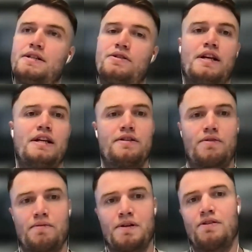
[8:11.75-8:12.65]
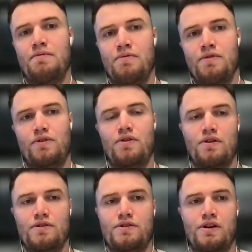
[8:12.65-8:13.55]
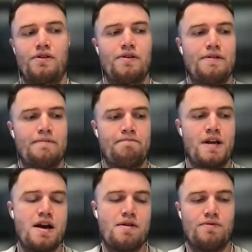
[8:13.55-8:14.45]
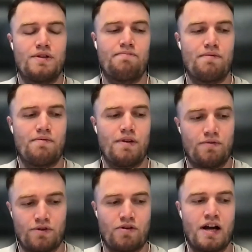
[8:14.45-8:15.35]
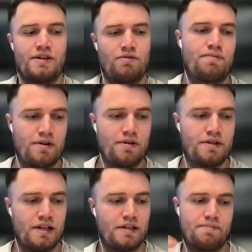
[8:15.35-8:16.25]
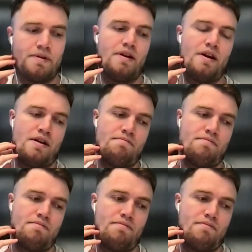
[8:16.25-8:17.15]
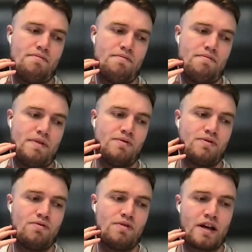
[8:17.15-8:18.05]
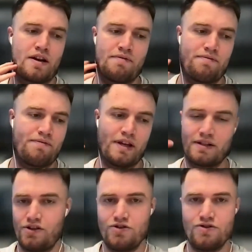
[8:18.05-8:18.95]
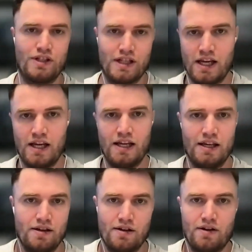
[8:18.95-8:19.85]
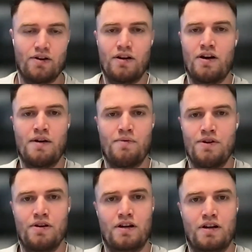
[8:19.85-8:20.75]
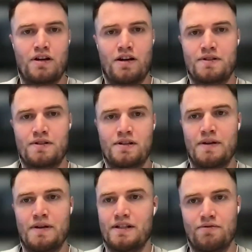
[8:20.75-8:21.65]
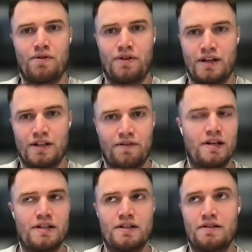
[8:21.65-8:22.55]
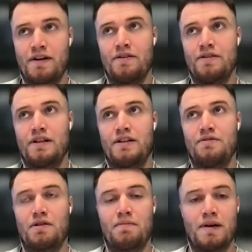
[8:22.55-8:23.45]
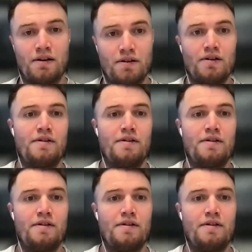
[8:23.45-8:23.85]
So I needed to quit my job and move across. So yeah, it was a gradual process, but it was all the kind of things that you see online when you look up starting a business, all the things, if you listen to founders, they talk about.